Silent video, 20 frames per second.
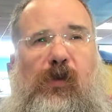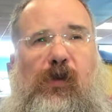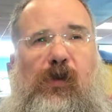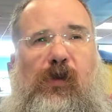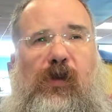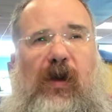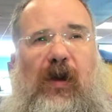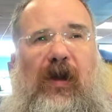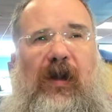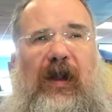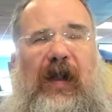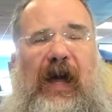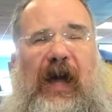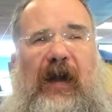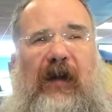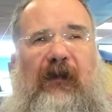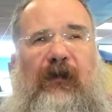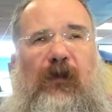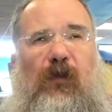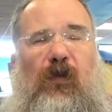there are a
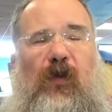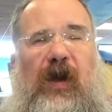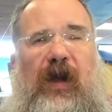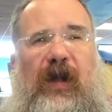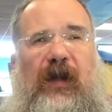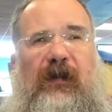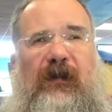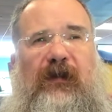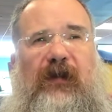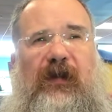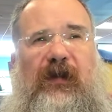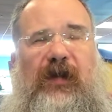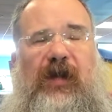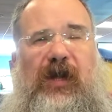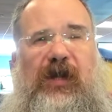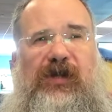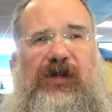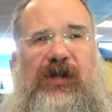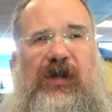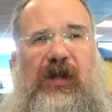lot of ways to
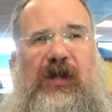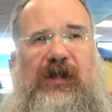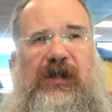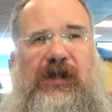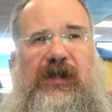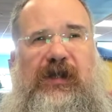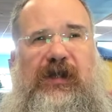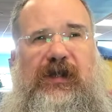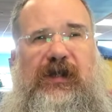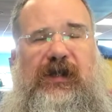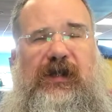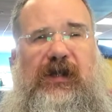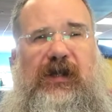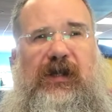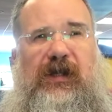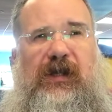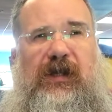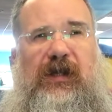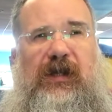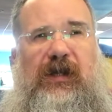teach this
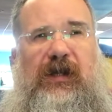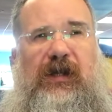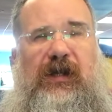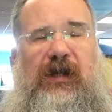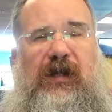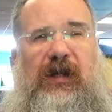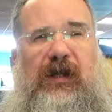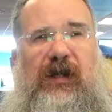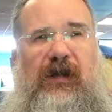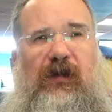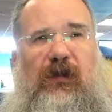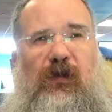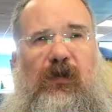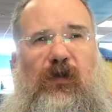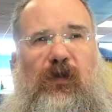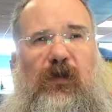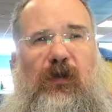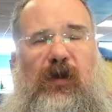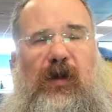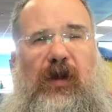in a
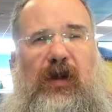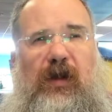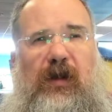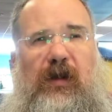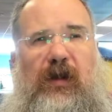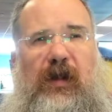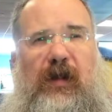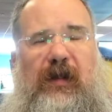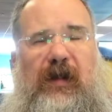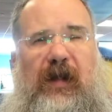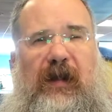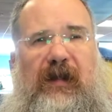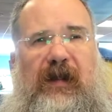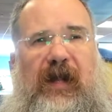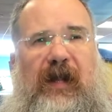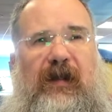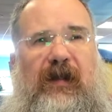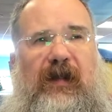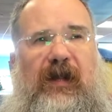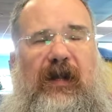uh, that,
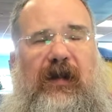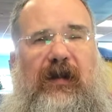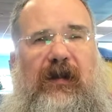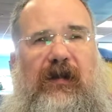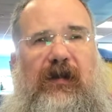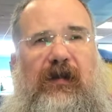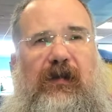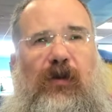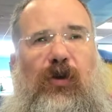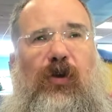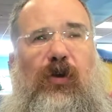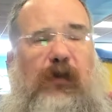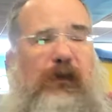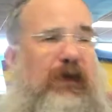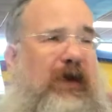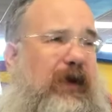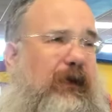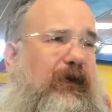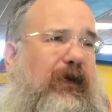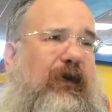that that hurt
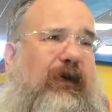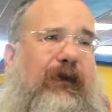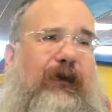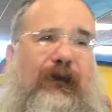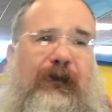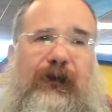people.